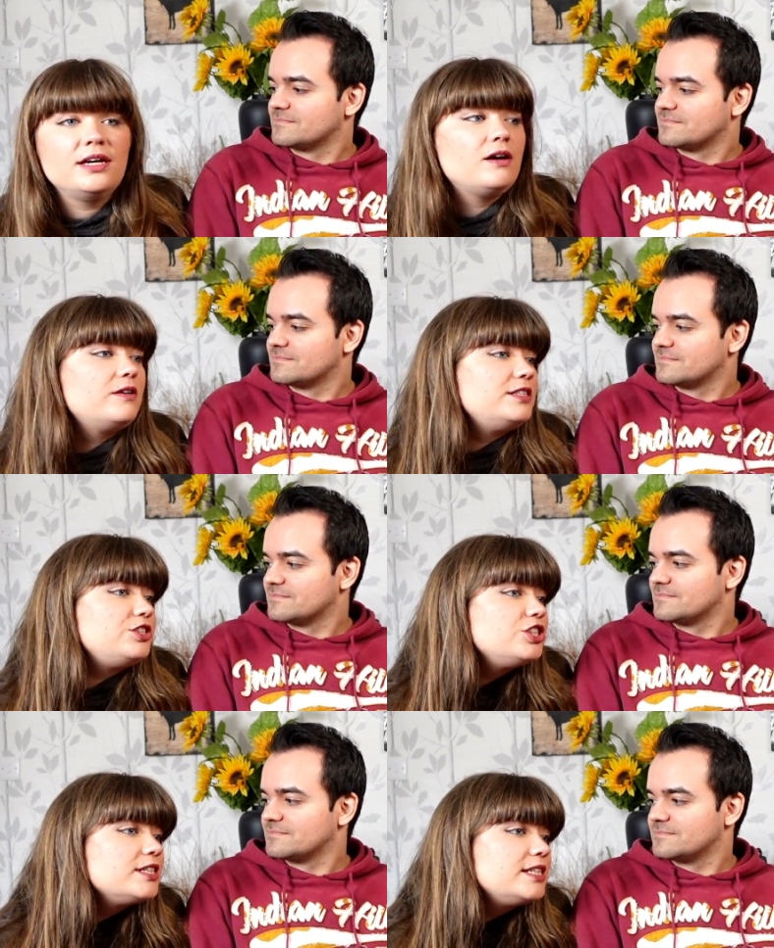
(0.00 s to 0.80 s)
Speaker 1: on his
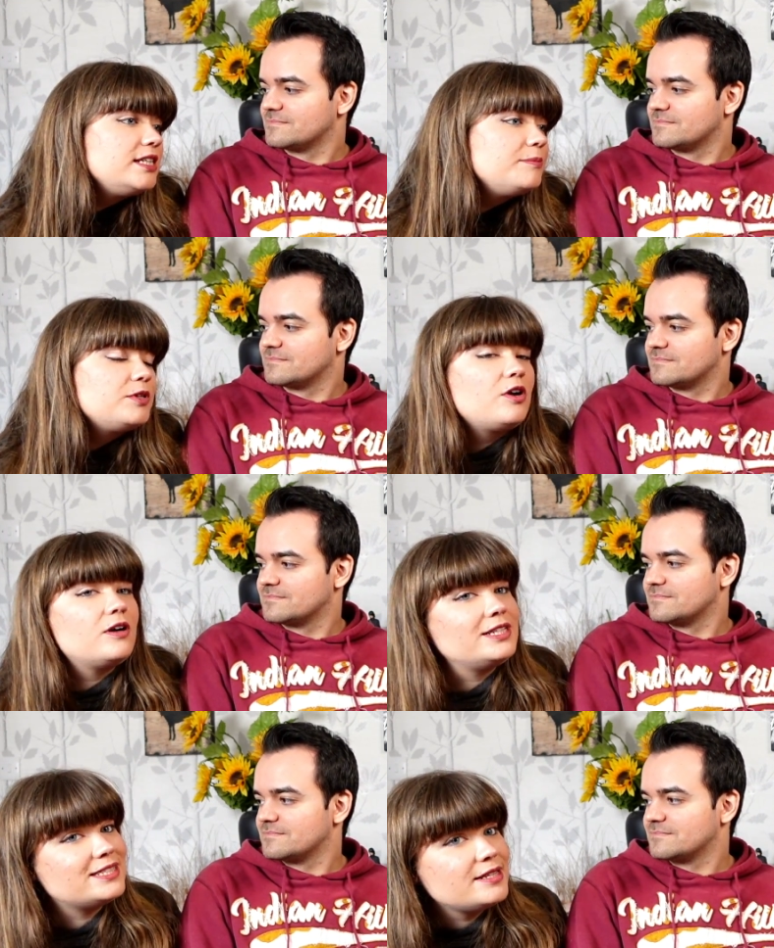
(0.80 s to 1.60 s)
journey, but not
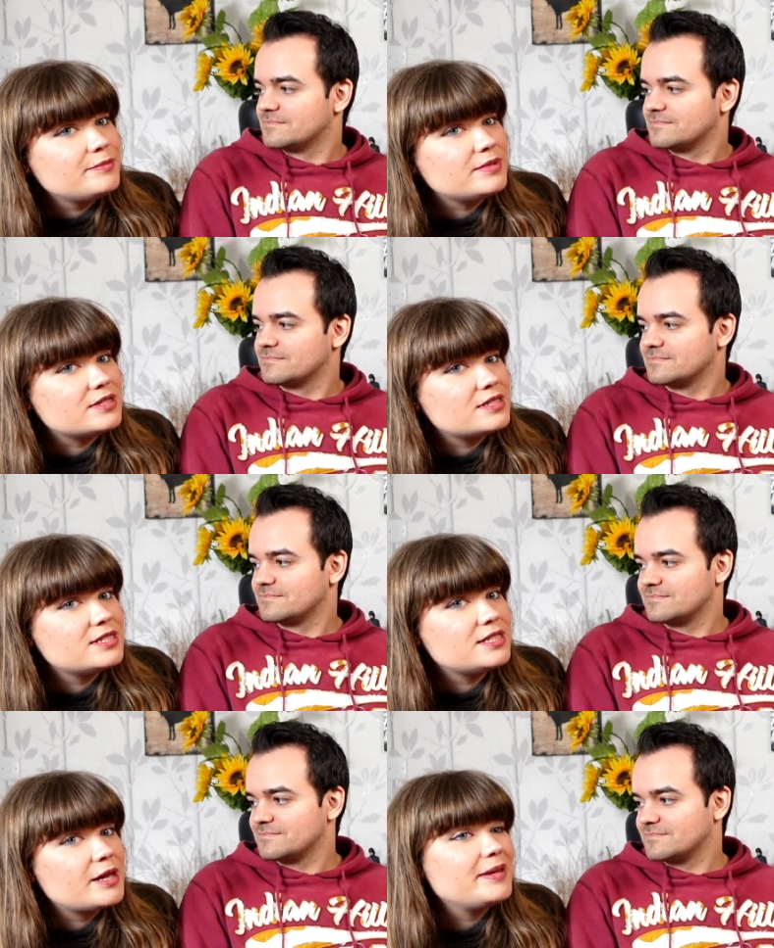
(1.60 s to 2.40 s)
on his Nimbus.
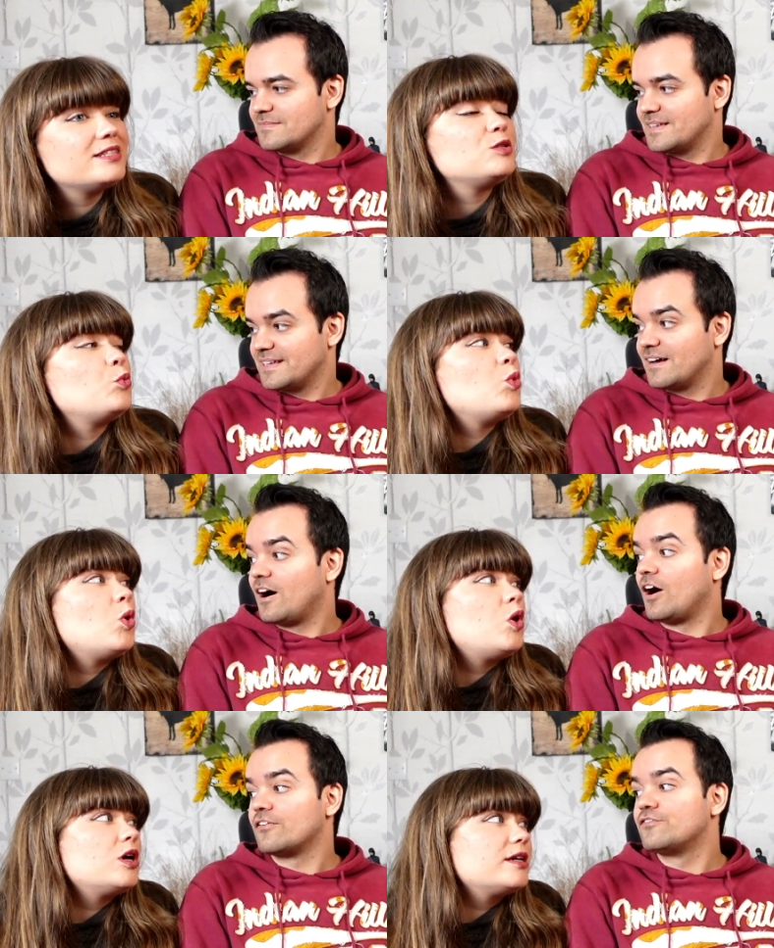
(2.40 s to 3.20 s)
This time he has to
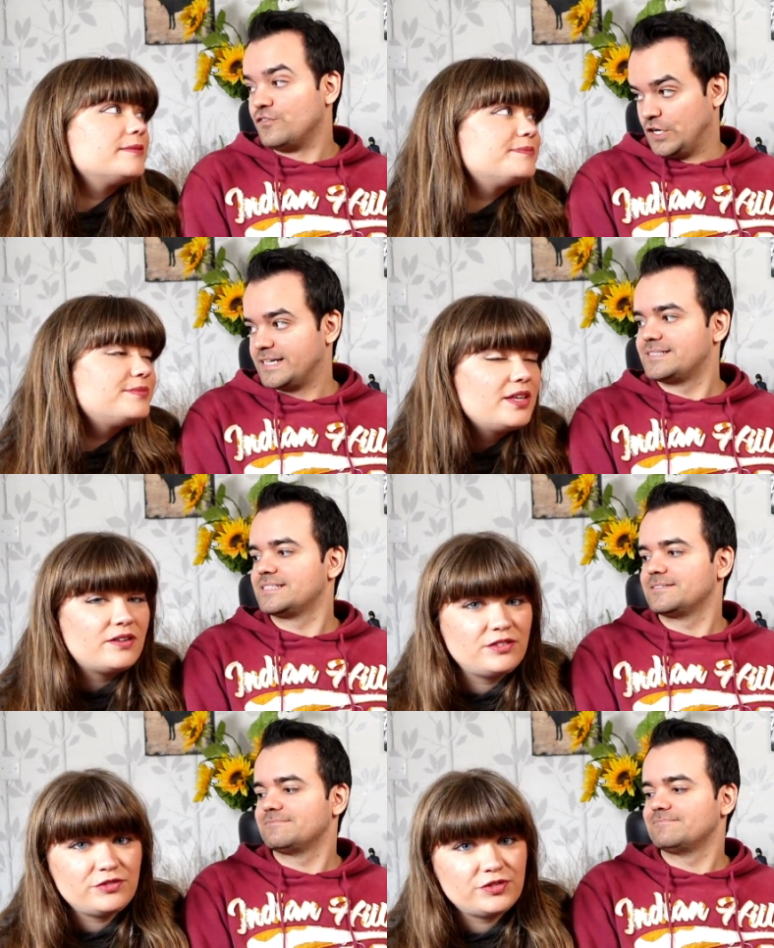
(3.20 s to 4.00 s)
walk.
Speaker 2: On foot.
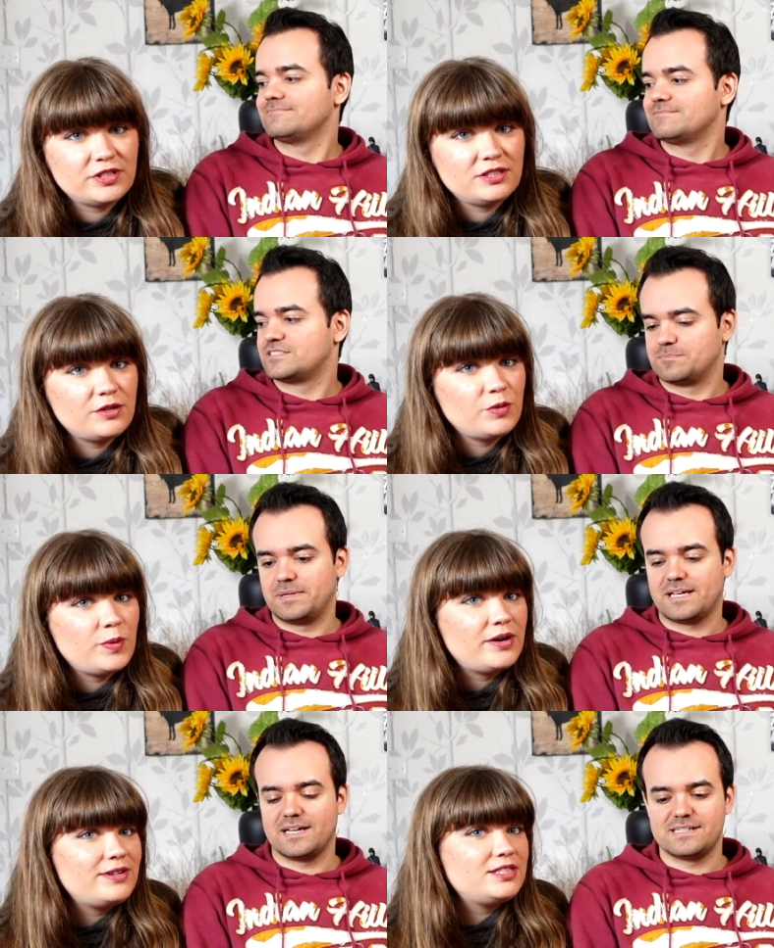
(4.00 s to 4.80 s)
On foot. Don't know
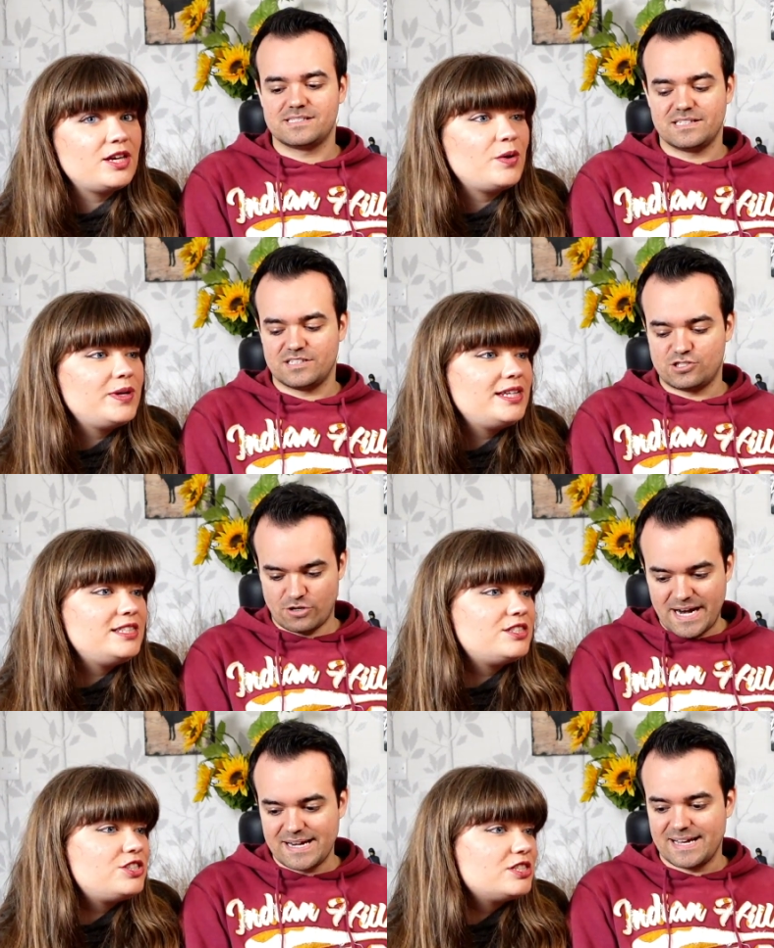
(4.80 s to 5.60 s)
where he's going.
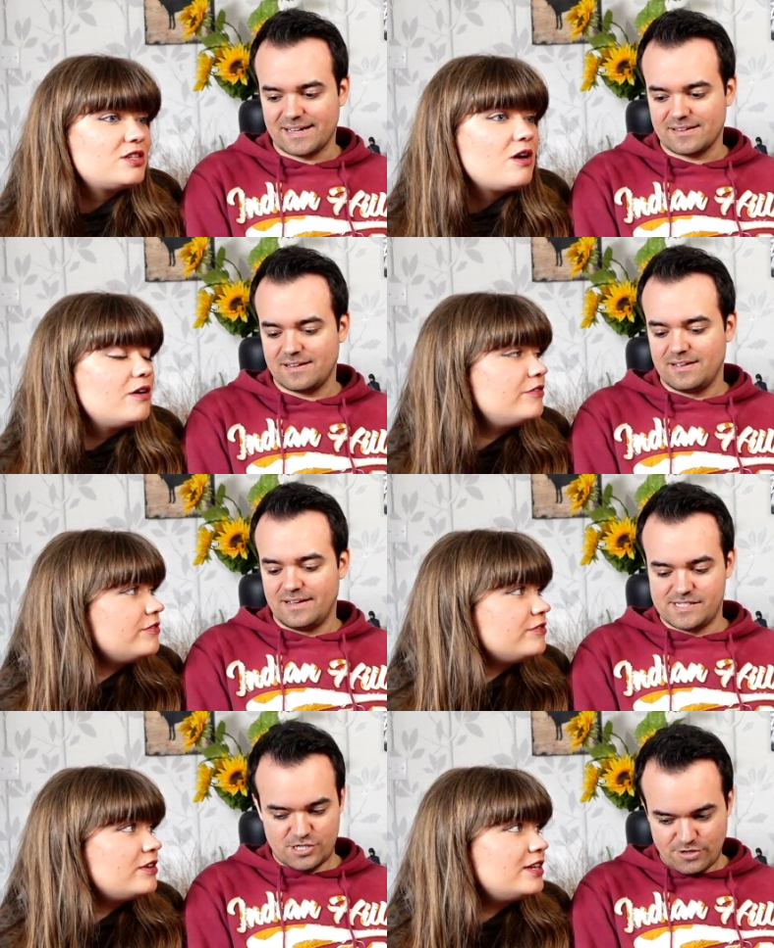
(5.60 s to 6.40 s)
Training.
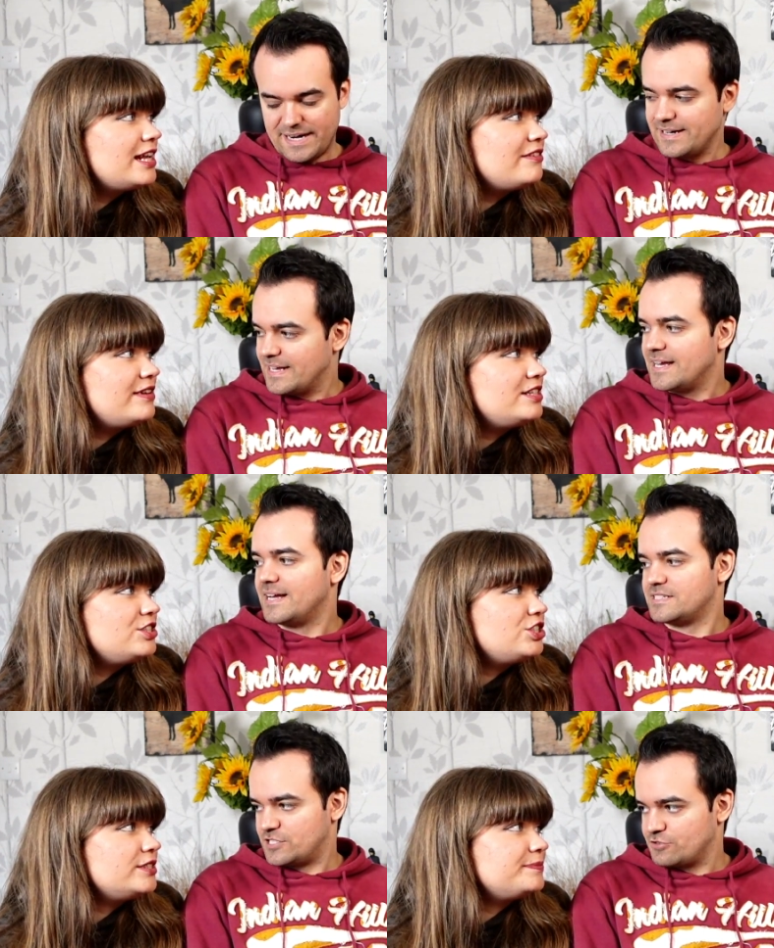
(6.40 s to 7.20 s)
It's
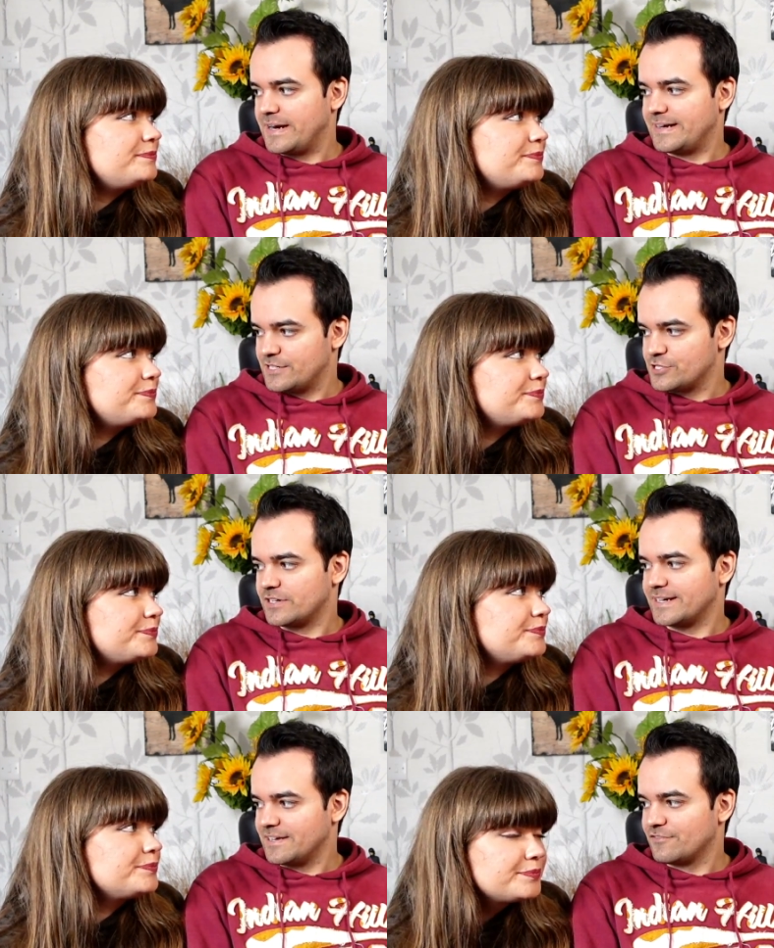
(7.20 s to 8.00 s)
a training
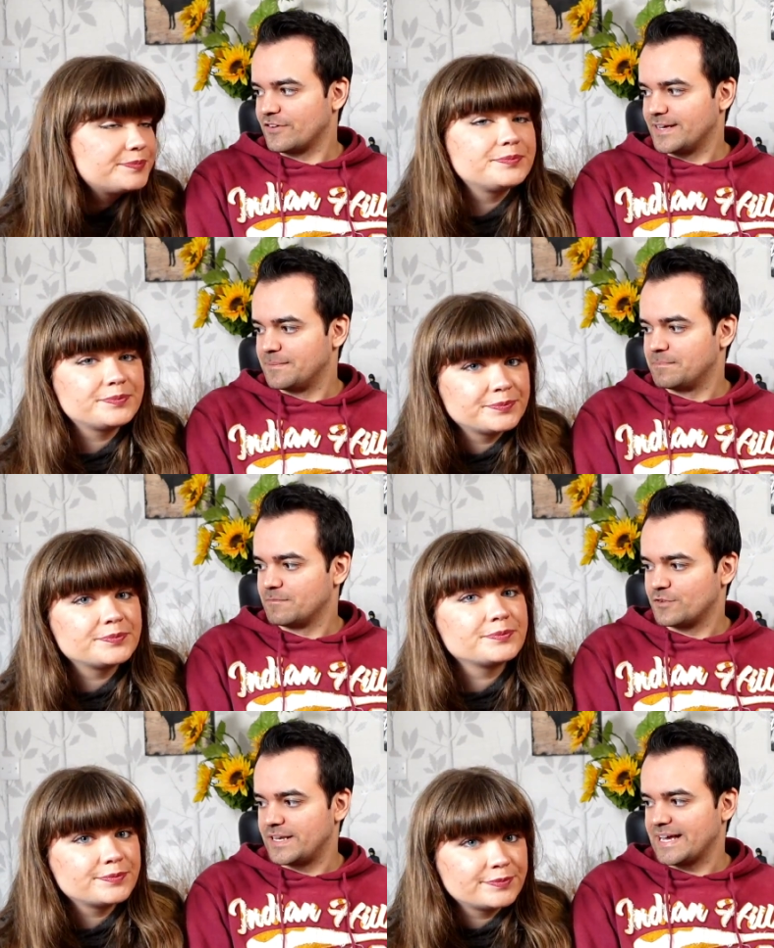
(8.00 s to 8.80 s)
journey for him for the